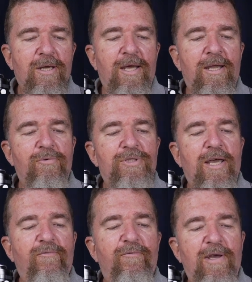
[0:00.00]
and it was
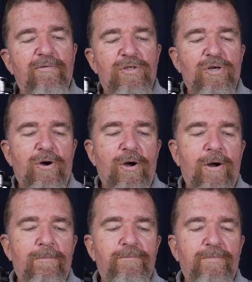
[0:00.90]
a
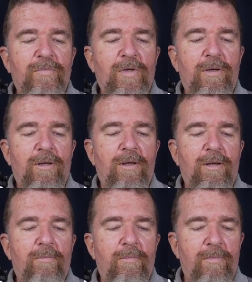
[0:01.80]
Vivitar,
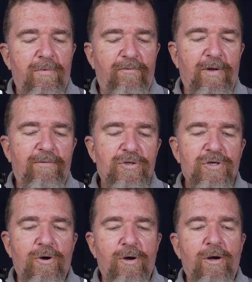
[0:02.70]

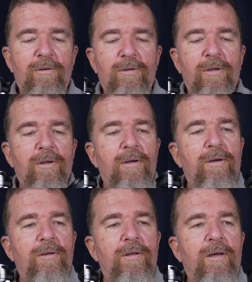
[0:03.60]
Vivitar
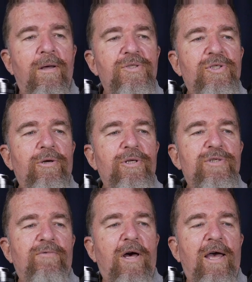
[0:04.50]
uh,
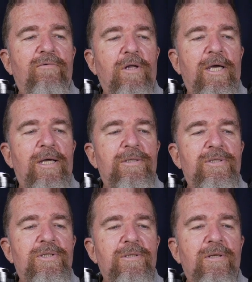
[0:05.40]
Series 5
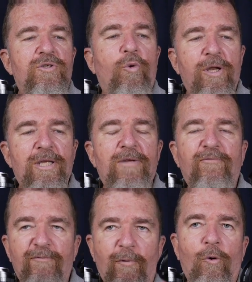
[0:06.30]
lens
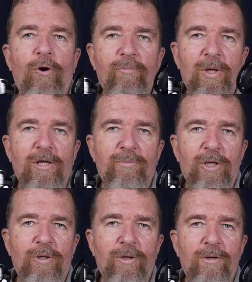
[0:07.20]
24
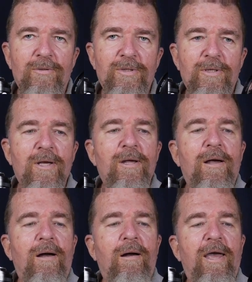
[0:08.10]
millimeter
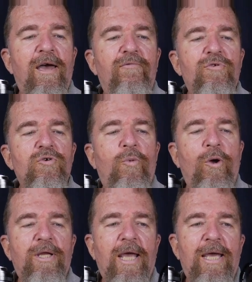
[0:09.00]
uh,
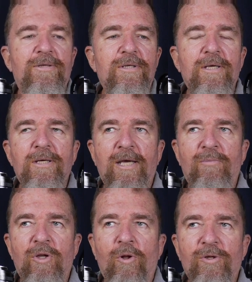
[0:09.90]
f2.8
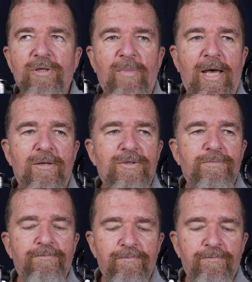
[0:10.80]
in Minolta mount.